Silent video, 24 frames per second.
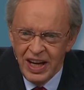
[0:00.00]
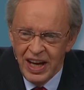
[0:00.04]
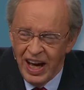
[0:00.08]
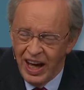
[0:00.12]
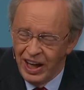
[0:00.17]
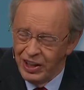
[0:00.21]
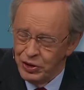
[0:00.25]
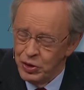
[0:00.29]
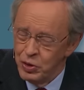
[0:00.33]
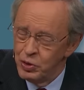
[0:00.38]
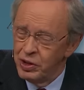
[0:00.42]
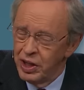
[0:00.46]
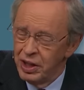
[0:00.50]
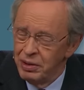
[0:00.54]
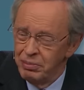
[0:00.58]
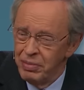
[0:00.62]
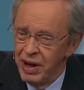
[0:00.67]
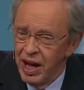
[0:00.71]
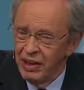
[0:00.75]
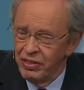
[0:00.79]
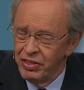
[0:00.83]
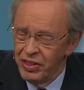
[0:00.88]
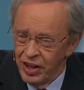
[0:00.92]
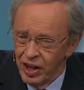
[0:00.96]
And you can
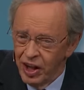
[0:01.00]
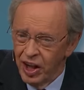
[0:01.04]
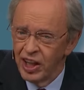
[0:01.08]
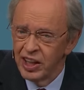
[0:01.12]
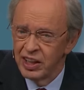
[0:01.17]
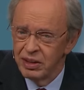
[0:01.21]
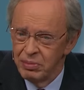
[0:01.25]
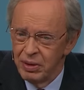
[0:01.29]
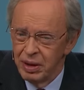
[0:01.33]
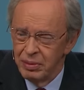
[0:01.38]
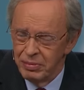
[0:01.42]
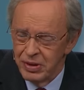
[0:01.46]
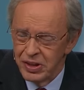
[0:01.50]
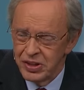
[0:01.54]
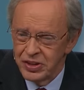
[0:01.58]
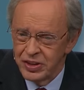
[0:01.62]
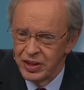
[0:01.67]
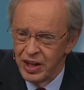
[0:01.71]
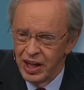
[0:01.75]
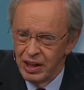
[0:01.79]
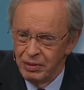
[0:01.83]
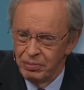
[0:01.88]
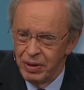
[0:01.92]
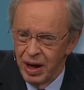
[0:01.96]
make the ultimate
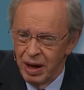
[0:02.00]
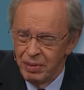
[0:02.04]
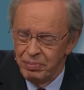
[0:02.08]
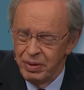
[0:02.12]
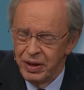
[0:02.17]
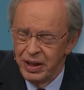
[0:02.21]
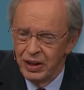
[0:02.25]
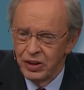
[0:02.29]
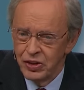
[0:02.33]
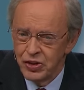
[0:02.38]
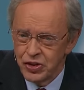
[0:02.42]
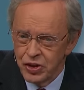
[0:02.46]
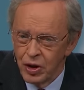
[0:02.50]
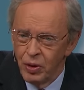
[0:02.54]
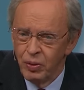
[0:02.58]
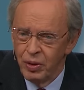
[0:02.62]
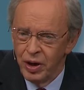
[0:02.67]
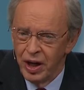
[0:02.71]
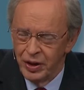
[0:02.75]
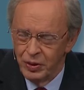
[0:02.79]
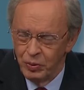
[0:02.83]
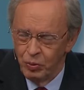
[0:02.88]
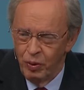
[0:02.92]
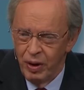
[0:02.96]
mistake by being so
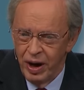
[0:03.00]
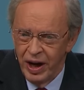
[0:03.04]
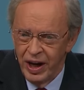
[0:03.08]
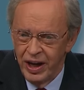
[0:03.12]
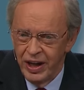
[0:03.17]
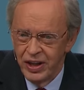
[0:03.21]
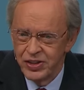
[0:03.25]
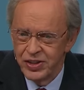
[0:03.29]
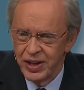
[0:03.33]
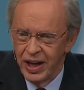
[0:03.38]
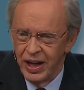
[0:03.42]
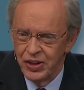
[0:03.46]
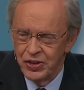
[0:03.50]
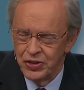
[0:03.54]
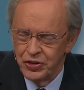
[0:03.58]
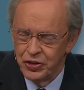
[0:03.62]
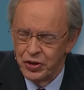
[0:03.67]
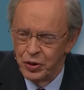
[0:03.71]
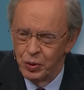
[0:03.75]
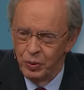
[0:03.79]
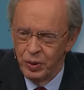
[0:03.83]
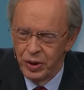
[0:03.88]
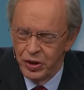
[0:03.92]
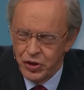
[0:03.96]
unwise as
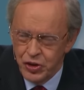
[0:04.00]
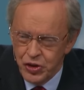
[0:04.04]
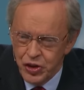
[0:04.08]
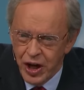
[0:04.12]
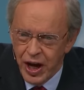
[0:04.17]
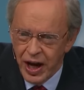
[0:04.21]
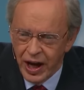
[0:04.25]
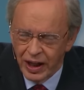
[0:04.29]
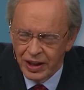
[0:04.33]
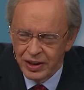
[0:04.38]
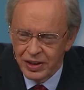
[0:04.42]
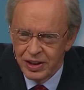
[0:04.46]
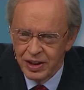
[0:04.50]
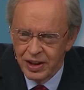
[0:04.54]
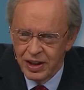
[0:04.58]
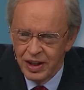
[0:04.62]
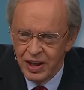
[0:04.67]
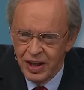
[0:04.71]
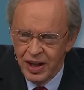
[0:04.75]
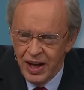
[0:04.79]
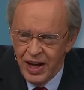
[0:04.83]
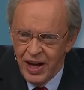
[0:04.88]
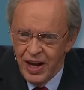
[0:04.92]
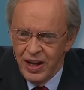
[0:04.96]
to reject
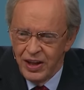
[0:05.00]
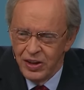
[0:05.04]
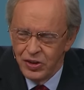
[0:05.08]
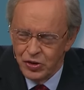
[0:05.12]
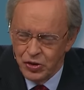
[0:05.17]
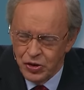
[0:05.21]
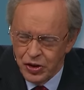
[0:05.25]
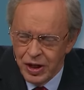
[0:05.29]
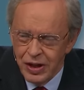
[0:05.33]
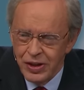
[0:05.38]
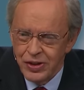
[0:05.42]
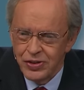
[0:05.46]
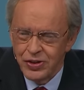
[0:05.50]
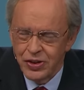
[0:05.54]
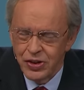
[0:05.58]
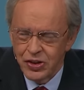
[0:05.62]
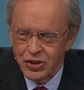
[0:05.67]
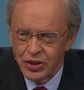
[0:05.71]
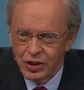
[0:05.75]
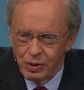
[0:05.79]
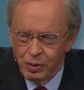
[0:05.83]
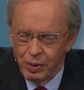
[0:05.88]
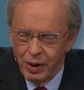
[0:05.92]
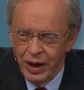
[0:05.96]

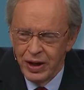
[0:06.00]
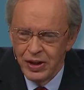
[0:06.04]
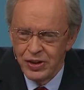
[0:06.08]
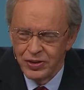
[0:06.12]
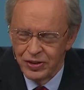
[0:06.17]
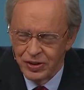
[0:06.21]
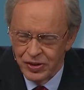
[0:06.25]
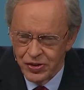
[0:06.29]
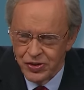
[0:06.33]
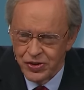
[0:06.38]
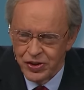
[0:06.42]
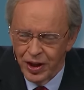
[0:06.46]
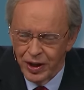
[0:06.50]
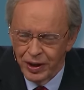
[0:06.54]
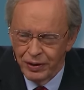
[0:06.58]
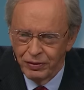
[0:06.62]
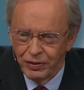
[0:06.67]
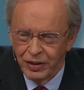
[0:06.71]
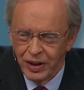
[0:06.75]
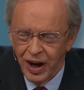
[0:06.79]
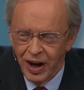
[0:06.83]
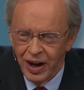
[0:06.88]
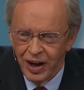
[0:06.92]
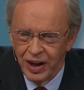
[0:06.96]
Jesus Christ, the Son of
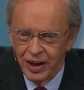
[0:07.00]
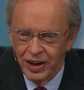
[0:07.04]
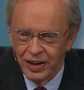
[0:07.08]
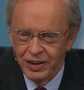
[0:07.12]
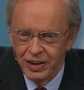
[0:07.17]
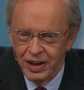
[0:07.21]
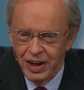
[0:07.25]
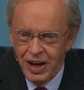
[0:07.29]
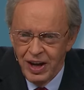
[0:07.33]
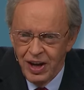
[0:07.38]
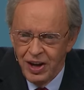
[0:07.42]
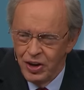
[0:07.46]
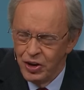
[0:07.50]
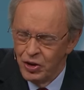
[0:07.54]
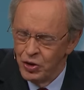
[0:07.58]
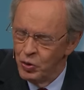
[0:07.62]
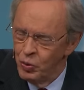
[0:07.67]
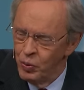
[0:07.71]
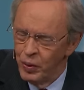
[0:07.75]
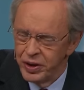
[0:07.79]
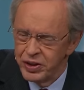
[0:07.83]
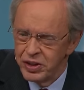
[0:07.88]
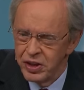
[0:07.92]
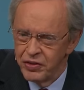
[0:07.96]
God, who
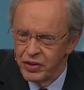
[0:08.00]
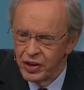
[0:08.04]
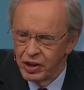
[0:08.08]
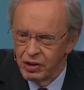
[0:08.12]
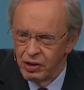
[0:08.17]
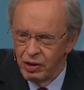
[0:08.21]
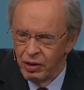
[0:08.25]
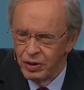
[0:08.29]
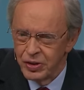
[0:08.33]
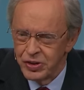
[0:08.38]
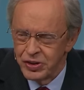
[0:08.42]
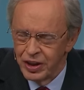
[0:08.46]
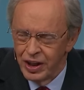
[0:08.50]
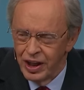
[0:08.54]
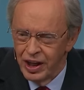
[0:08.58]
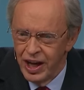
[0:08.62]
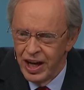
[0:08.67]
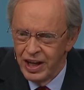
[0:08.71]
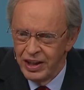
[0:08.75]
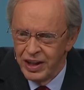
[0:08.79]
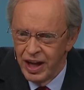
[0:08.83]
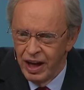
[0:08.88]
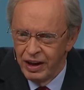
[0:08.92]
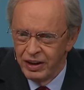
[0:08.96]
went to the cross and
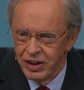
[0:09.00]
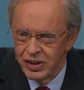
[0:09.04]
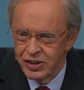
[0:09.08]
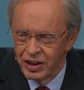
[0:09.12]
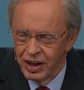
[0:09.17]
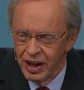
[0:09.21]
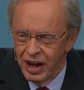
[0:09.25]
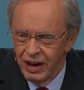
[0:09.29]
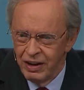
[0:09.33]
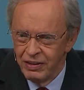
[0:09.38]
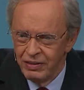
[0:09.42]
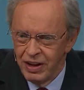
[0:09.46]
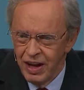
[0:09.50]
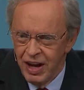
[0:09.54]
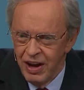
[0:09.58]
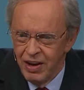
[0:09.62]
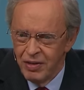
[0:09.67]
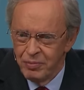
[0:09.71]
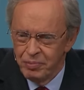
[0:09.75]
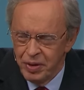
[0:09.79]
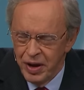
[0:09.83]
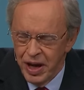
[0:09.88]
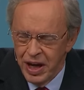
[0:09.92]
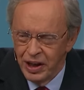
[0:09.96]
laid down His life,
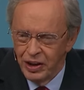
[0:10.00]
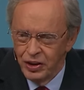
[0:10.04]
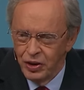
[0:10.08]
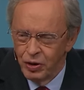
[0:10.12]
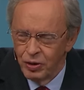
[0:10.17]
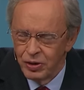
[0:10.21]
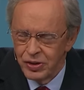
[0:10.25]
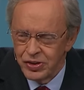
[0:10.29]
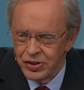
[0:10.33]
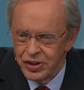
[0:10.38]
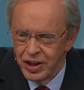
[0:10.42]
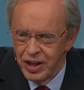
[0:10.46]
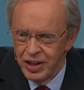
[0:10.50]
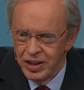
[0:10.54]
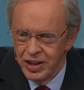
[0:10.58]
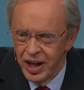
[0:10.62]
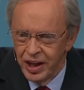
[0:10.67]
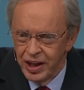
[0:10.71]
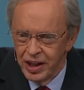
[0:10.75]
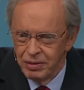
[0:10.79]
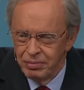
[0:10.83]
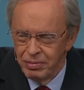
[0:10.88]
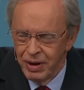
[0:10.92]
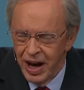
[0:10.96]
paying your sin
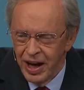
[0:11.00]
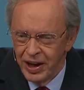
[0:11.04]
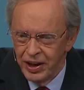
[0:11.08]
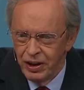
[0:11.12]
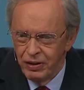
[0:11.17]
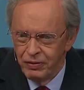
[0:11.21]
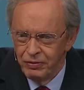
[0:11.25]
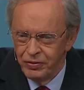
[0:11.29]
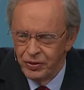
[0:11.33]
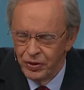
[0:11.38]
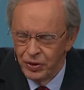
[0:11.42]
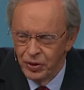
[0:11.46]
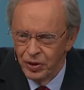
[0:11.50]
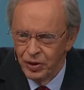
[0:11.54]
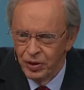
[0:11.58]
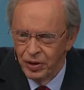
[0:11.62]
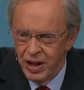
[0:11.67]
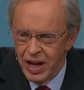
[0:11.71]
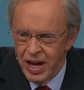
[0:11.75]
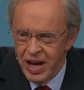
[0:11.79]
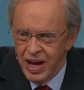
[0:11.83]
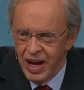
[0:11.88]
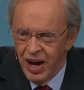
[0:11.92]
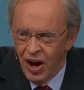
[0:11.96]
debt and mine in full,
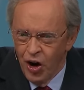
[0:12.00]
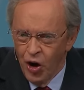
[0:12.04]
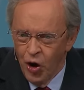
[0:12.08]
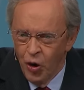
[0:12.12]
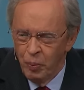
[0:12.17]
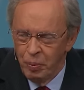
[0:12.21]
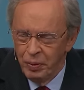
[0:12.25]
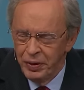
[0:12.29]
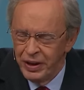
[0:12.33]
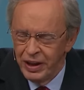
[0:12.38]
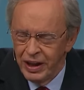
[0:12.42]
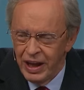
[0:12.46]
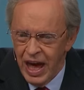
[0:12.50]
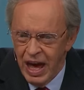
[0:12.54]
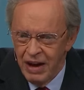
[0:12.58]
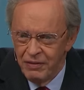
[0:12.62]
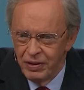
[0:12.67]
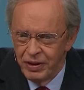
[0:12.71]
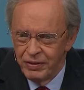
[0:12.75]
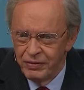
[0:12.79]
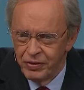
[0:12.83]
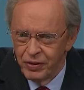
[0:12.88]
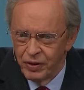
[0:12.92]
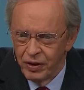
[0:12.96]
opening
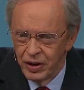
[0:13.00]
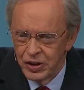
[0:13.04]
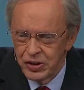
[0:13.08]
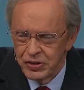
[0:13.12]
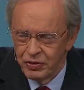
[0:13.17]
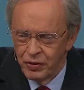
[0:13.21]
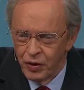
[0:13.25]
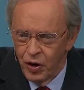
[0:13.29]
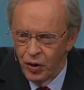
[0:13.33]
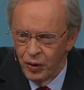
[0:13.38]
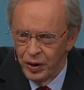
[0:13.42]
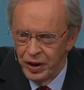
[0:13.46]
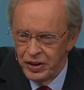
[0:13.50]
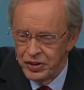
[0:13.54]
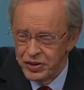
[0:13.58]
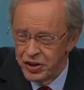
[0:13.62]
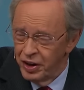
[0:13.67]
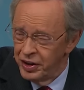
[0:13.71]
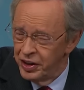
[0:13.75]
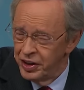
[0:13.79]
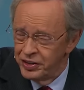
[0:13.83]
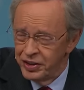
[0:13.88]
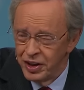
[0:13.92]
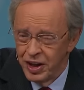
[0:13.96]
heaven for us for all
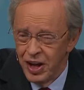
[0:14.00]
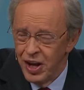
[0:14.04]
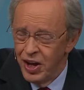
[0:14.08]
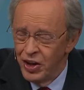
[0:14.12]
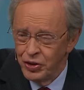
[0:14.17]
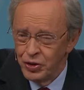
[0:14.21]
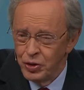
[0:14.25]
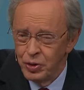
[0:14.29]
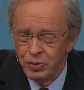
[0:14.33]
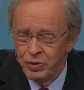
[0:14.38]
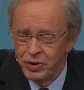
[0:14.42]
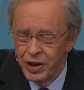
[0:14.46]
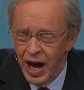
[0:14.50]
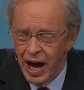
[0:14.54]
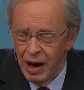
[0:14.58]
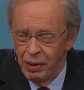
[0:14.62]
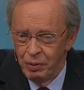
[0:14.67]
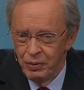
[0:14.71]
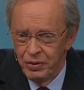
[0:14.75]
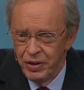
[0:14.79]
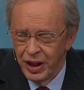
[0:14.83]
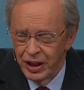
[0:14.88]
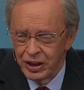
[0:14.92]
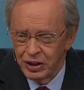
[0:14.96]
eternity. You die
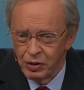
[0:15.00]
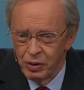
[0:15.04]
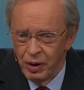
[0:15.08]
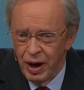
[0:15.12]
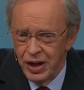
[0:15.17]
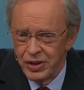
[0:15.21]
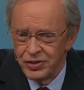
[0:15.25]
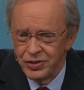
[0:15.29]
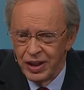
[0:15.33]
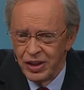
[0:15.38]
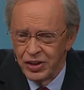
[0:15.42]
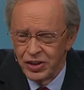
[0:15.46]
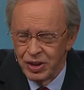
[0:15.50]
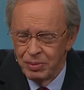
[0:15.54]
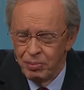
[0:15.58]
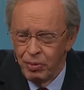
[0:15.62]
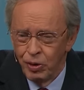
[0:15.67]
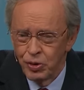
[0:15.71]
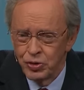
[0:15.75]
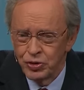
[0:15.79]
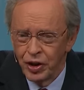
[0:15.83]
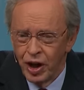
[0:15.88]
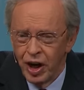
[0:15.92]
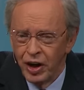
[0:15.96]
without Christ is the
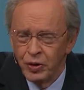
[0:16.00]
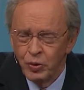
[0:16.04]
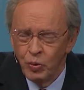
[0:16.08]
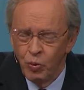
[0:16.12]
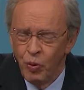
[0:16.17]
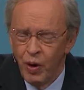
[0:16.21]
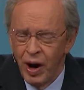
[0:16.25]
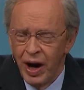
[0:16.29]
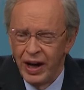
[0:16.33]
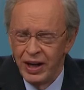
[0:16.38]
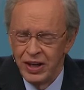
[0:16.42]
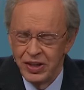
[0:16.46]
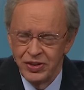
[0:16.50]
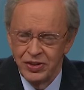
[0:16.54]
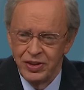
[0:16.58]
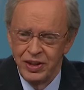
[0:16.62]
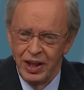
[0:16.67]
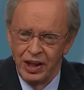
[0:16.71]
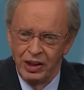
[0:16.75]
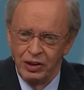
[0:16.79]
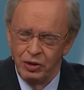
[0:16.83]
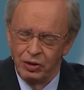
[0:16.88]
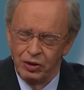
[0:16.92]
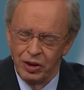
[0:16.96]
most unwise
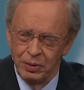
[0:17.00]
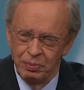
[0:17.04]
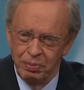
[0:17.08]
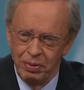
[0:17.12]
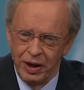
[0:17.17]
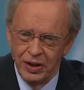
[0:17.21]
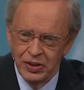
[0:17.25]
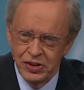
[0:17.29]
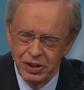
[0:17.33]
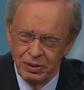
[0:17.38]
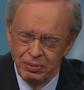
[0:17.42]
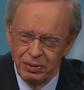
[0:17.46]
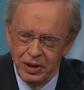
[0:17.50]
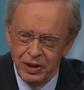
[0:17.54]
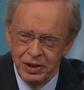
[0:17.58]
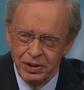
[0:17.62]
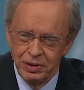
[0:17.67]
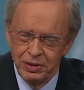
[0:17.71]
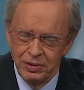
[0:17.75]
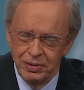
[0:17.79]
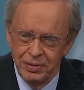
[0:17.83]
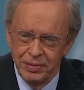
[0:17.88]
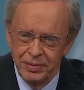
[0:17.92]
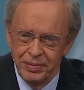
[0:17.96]
thing you could possibly
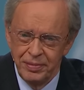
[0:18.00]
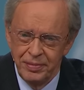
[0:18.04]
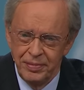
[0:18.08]
do.